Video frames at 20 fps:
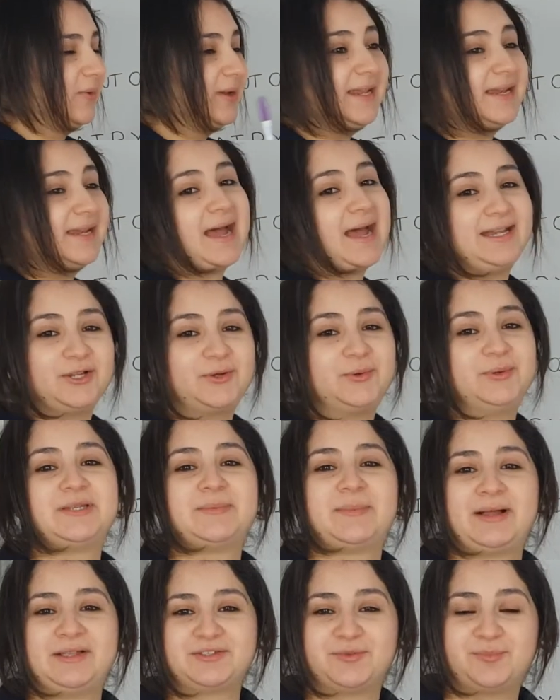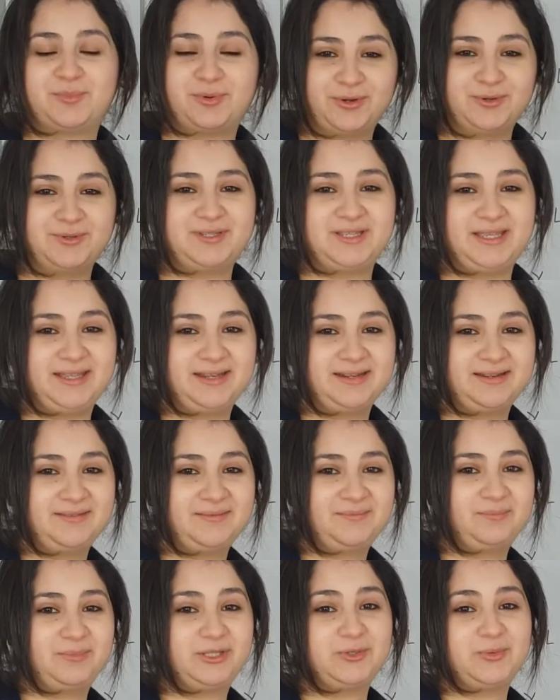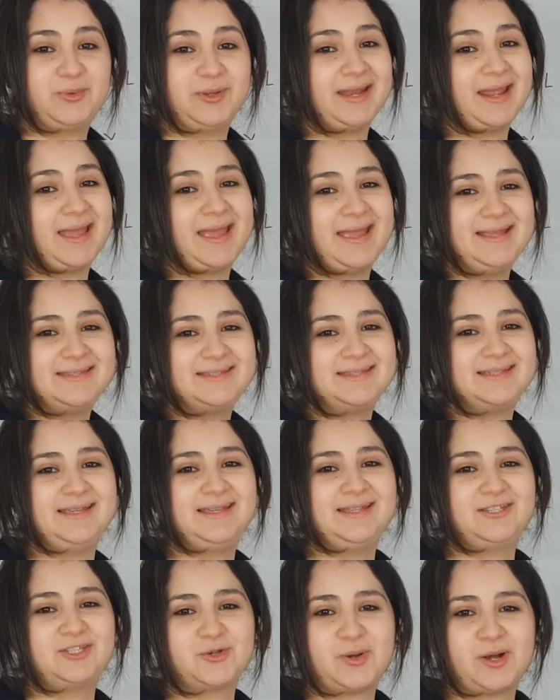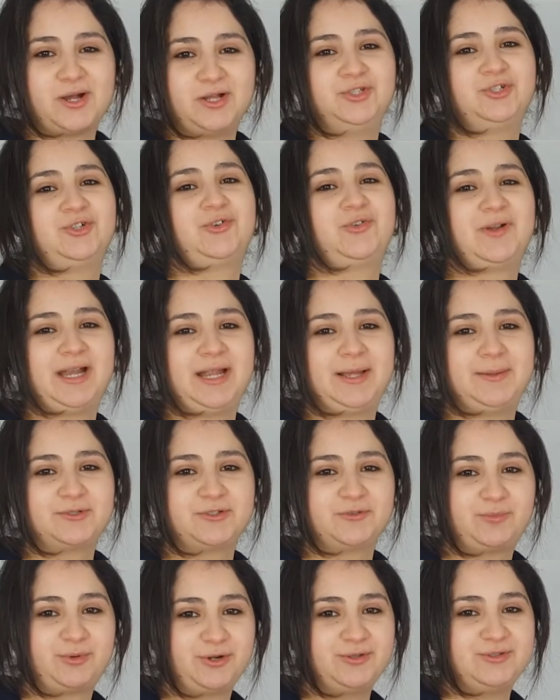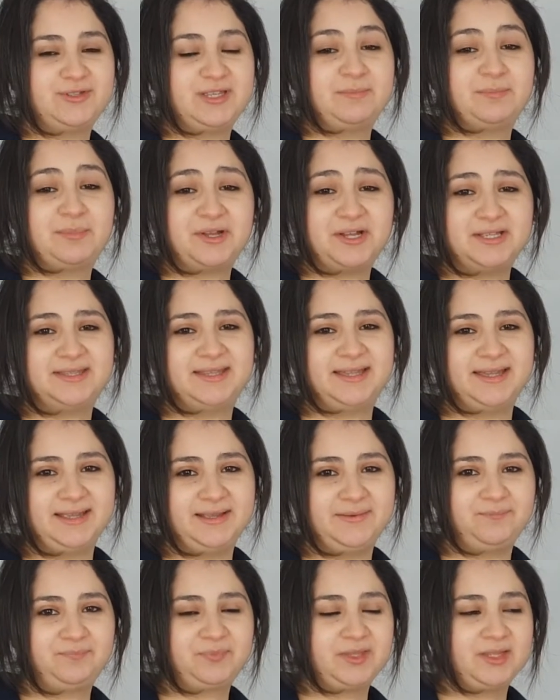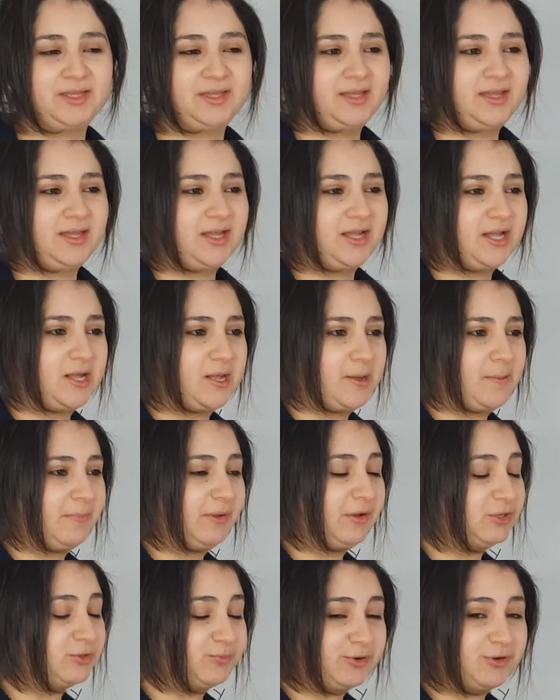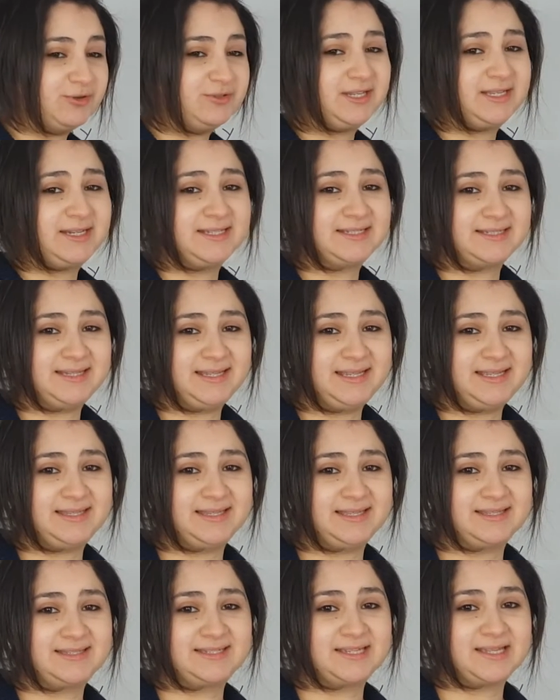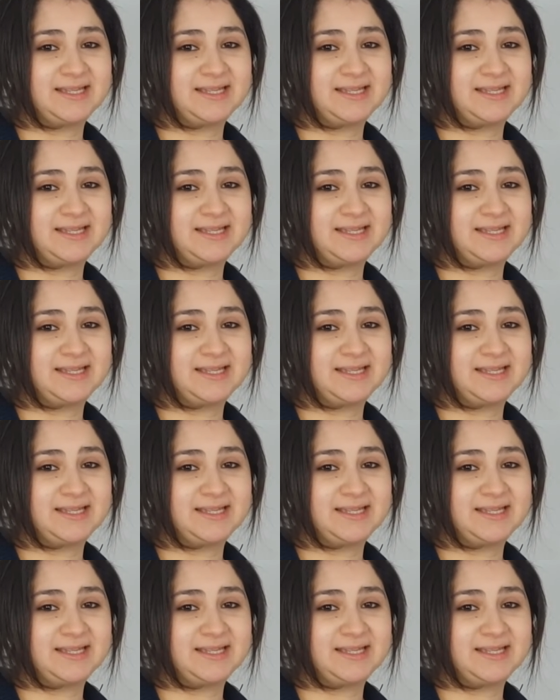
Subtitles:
need adequate amounts of protein, between 80 to 100 grams of protein per day, because protein is needed to